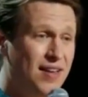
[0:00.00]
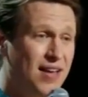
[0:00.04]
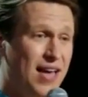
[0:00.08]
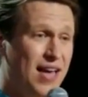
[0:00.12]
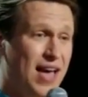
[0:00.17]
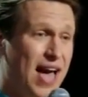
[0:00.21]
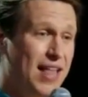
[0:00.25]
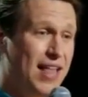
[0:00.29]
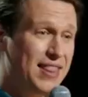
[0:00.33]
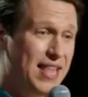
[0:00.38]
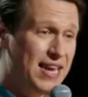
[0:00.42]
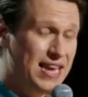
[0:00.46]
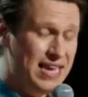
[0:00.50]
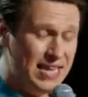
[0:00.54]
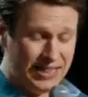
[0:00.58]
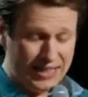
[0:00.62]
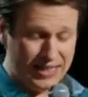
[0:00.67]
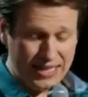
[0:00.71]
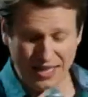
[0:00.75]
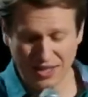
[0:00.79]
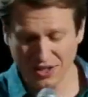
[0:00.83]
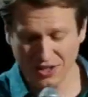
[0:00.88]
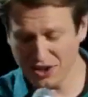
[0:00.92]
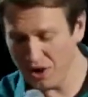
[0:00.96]
And then he
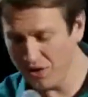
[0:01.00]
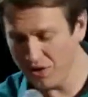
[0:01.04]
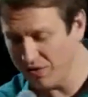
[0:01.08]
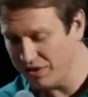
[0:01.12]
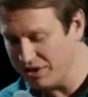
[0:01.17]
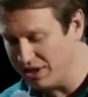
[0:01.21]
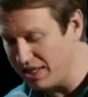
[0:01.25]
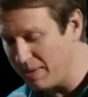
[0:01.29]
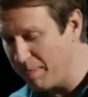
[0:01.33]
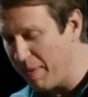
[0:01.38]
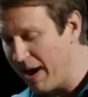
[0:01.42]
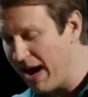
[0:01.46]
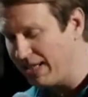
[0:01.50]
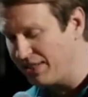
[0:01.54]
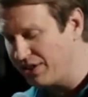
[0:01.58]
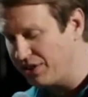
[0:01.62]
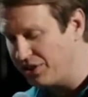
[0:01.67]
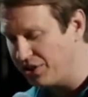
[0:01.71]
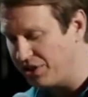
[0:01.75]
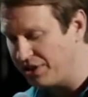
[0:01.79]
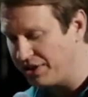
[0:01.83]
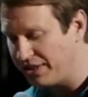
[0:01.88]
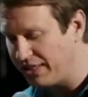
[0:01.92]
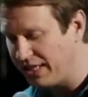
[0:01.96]
leans over to the passenger
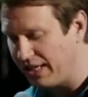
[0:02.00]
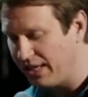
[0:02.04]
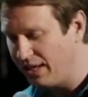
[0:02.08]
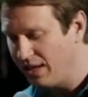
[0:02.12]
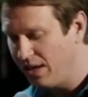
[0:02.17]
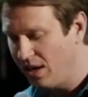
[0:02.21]
seat,